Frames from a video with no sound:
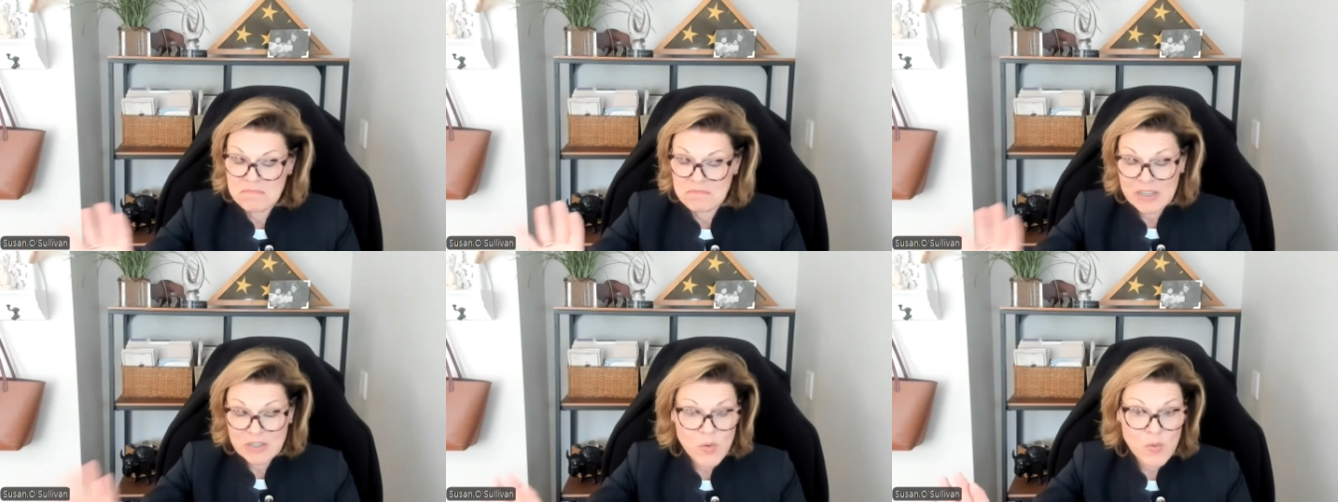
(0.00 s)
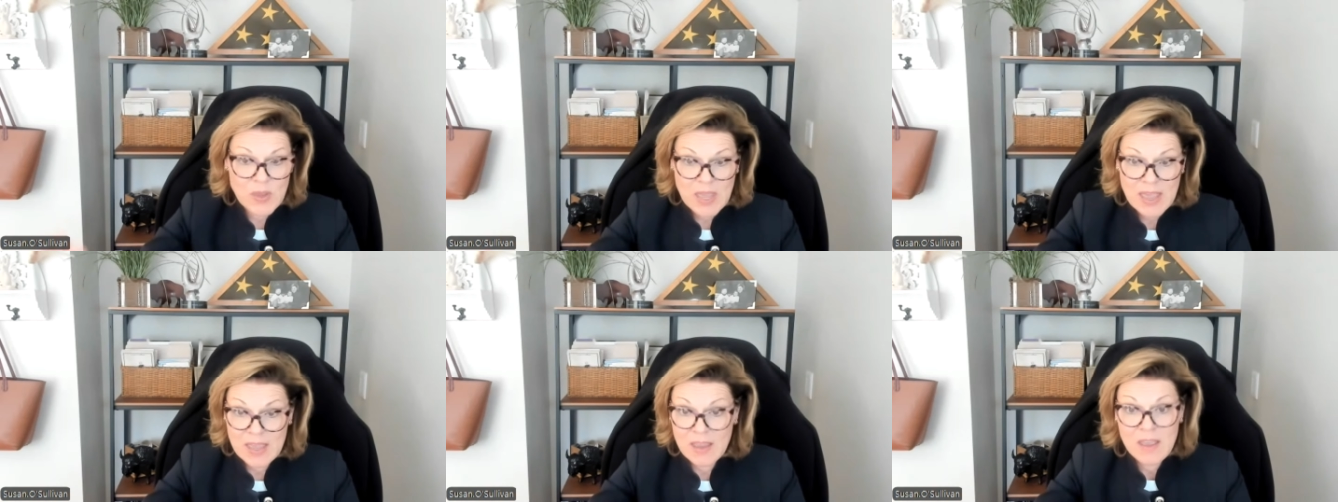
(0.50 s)
That's
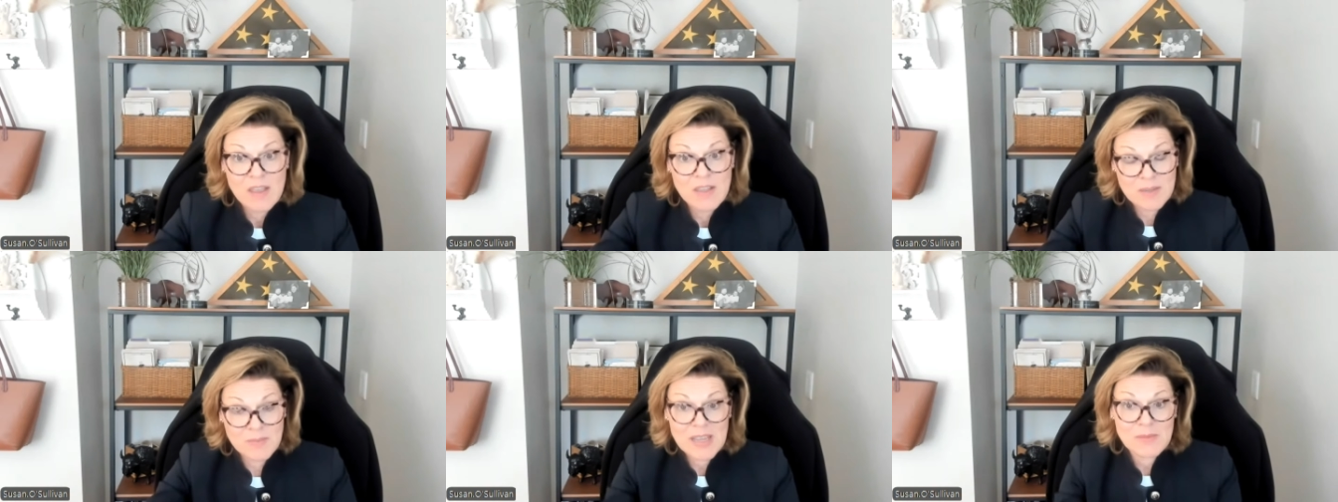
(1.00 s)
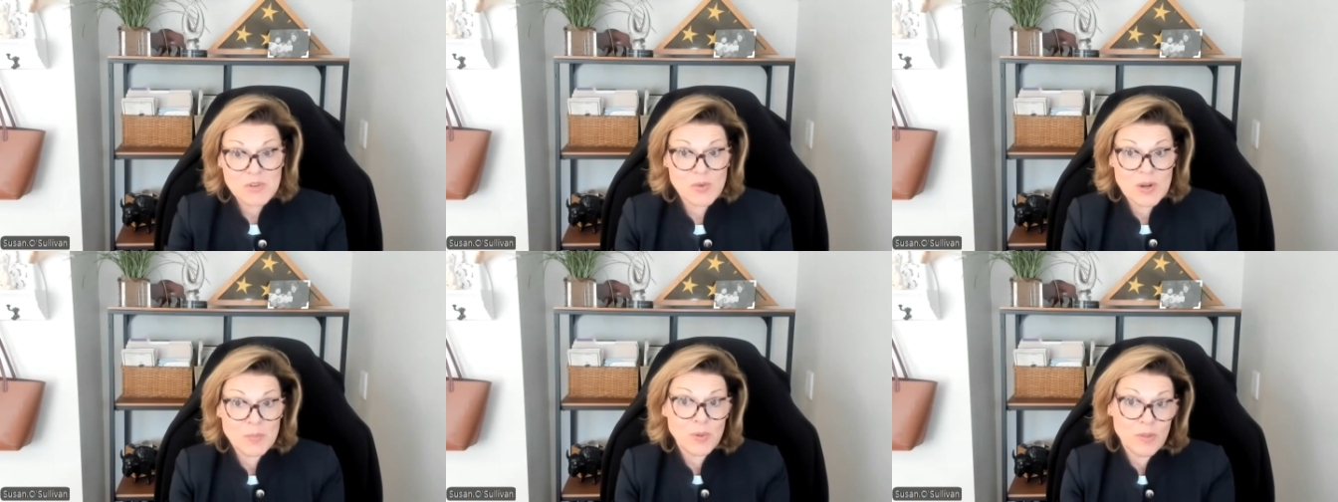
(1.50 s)
okay. Sometimes you
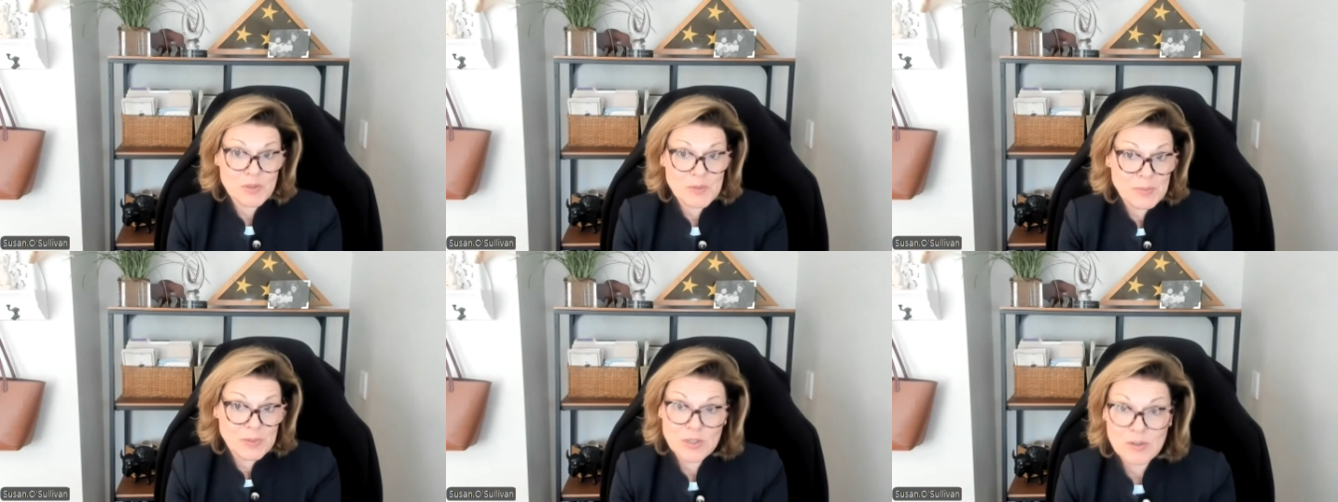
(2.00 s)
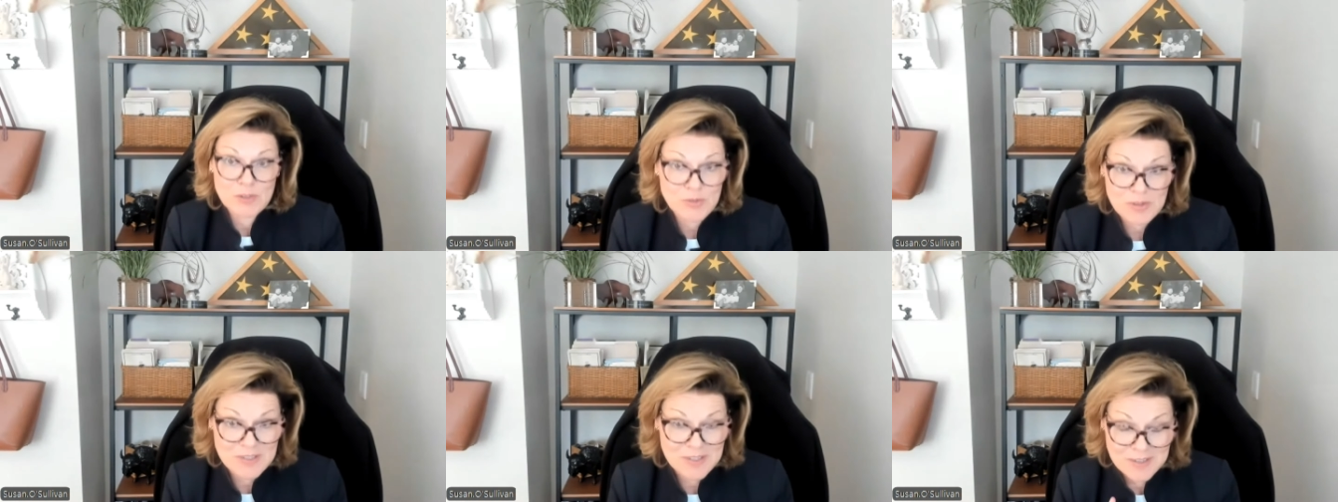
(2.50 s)
want to pull those people you don't
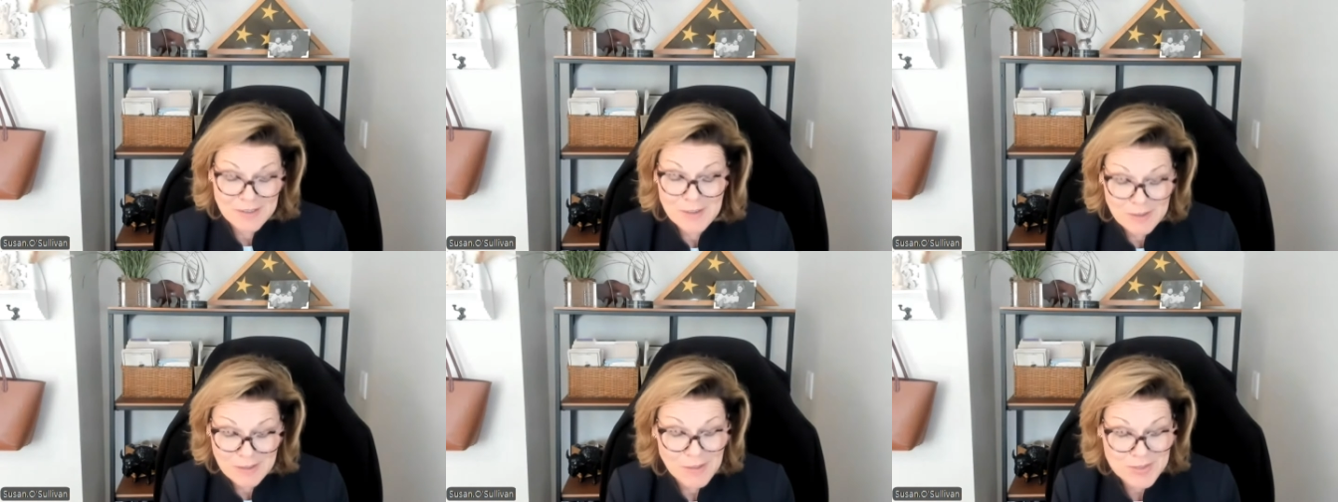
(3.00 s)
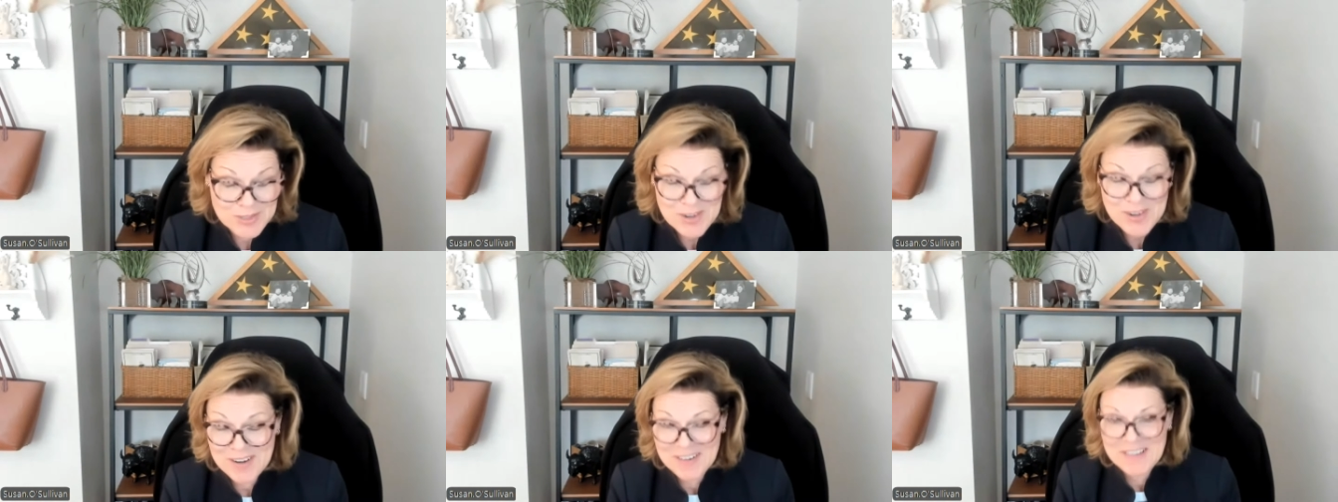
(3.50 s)
trust in a little
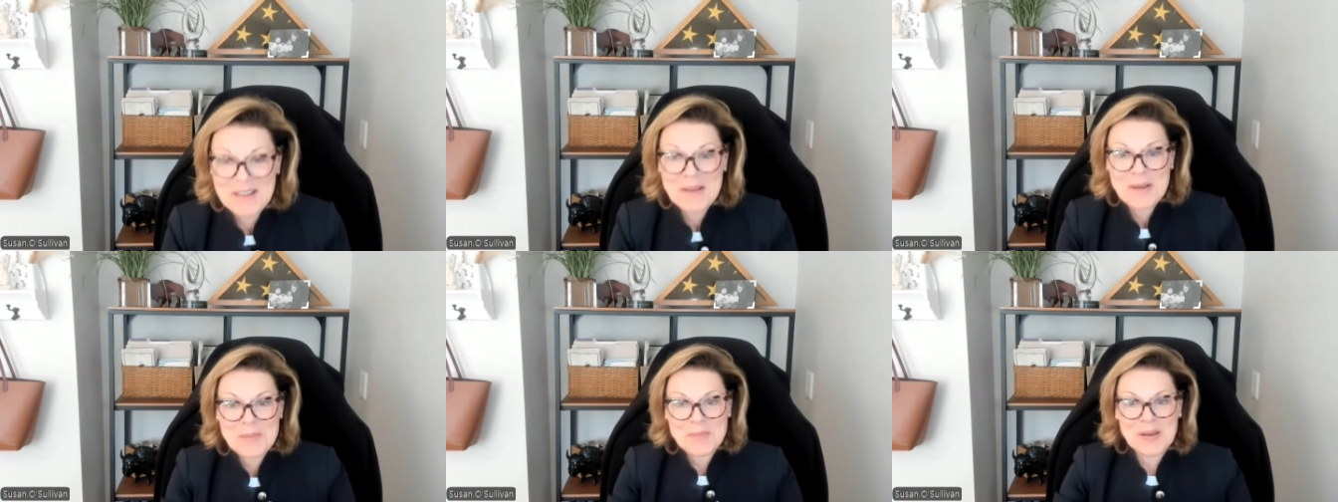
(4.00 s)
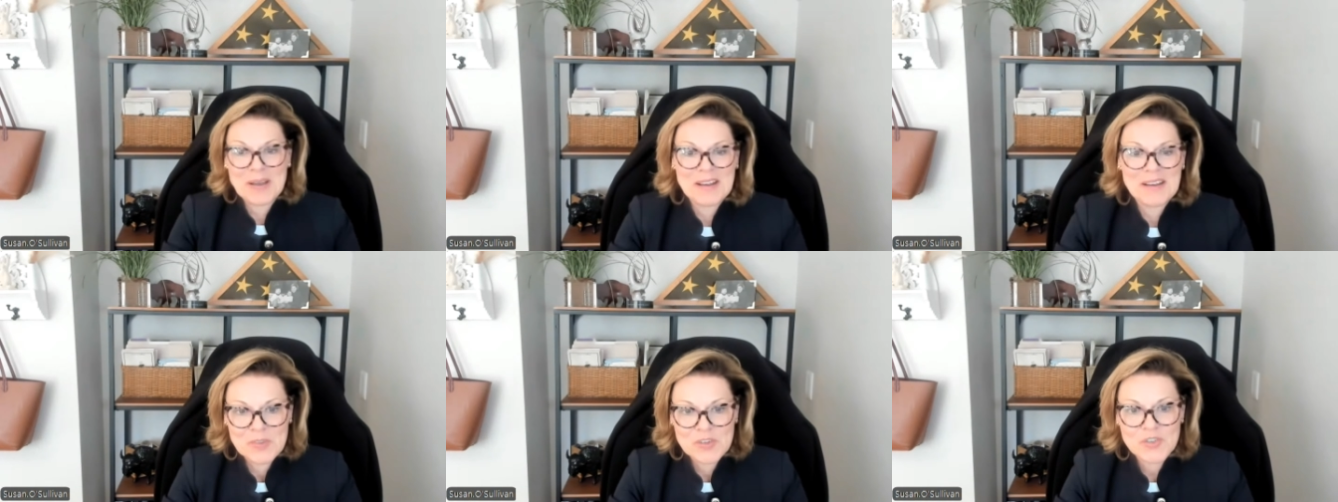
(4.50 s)
closer, but
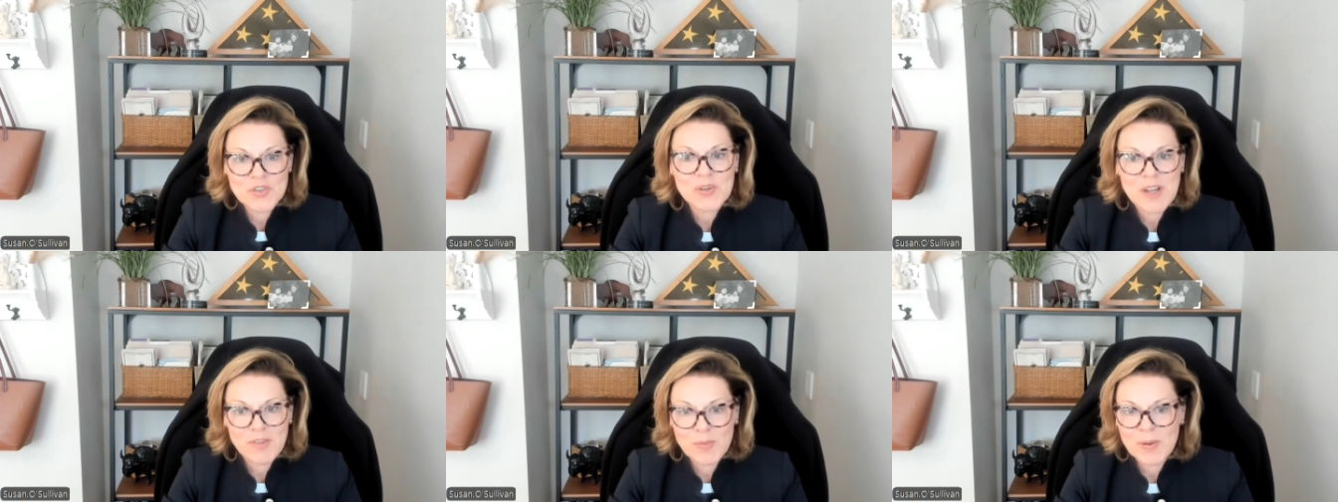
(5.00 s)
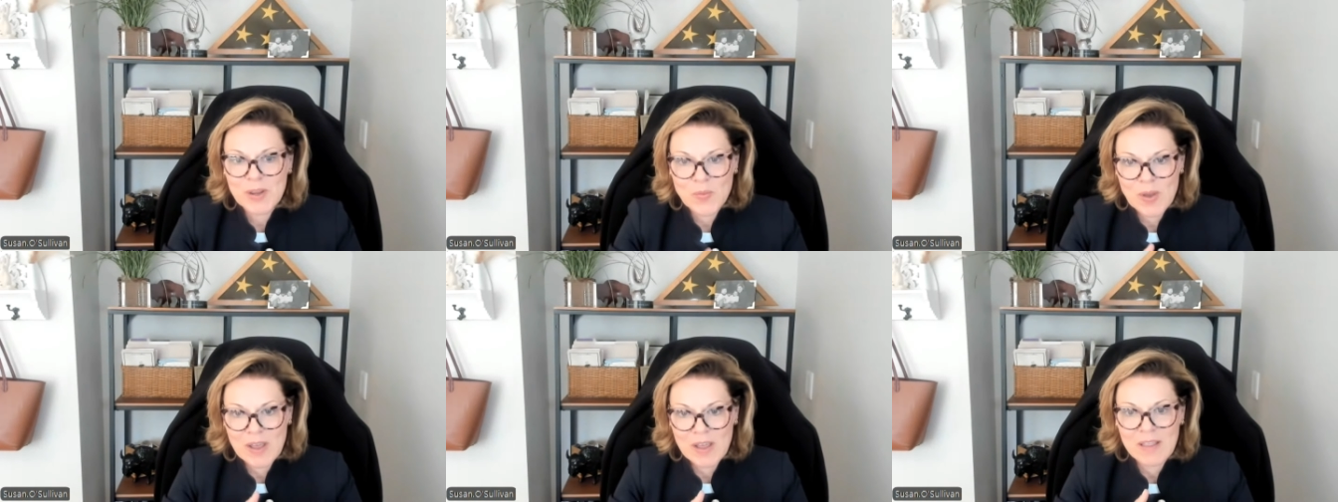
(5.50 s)
just treat everybody
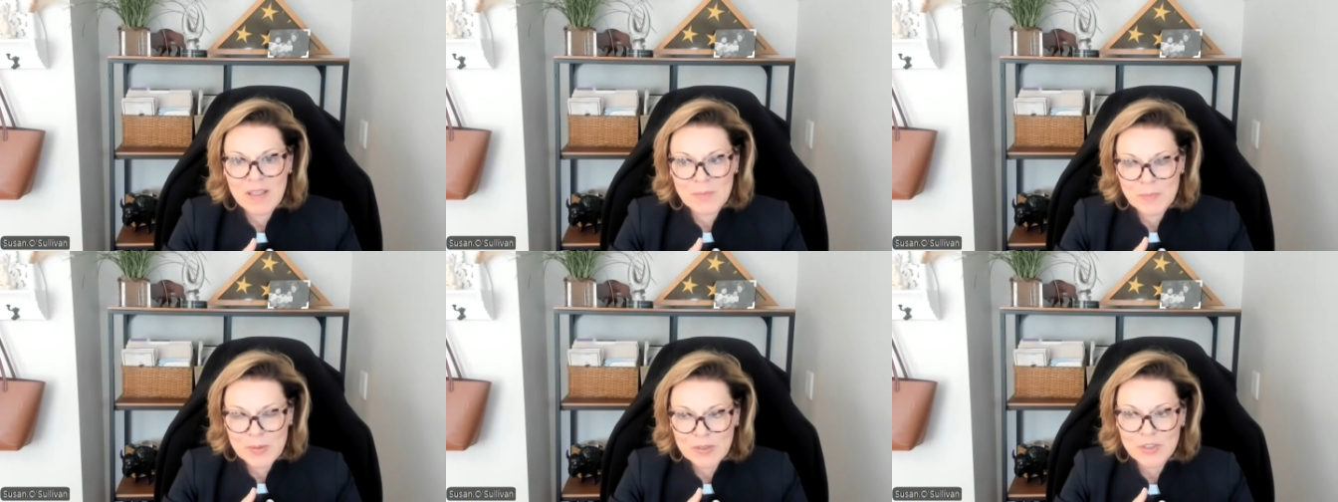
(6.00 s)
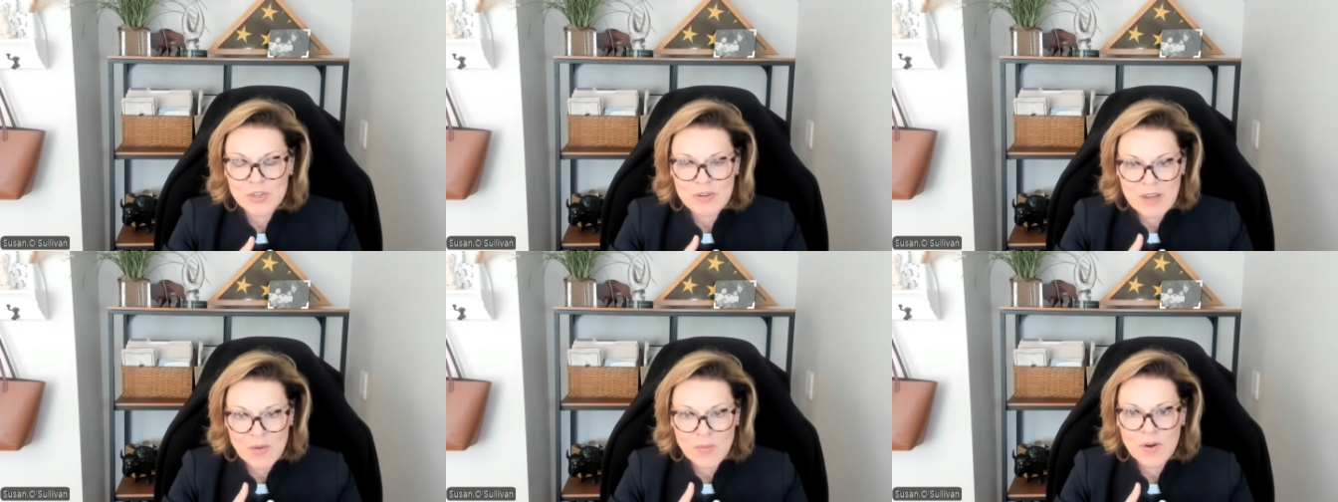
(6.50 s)
well and build your
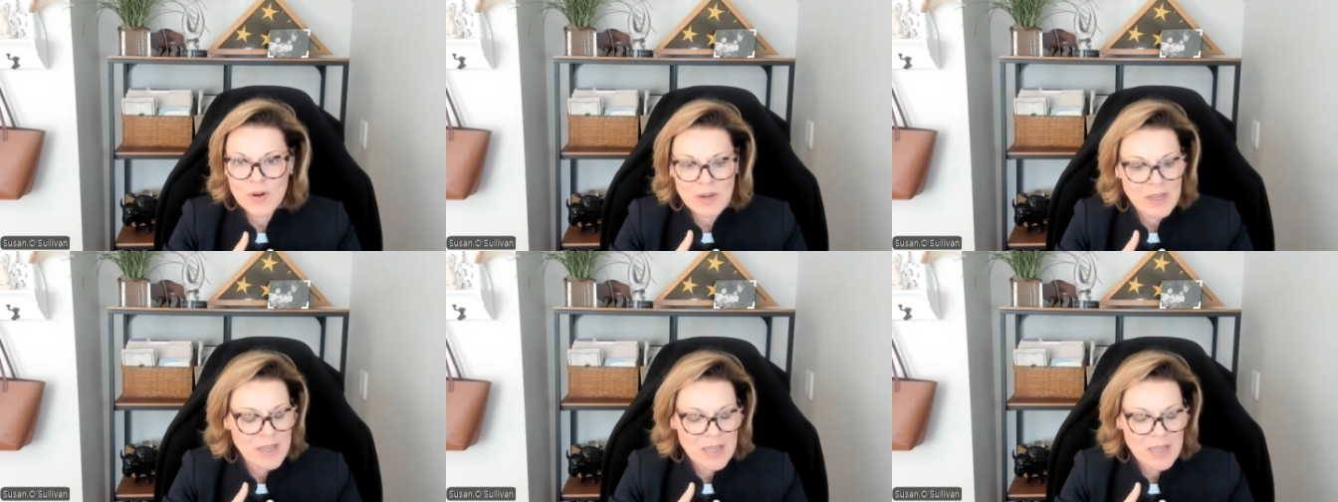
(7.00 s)
network.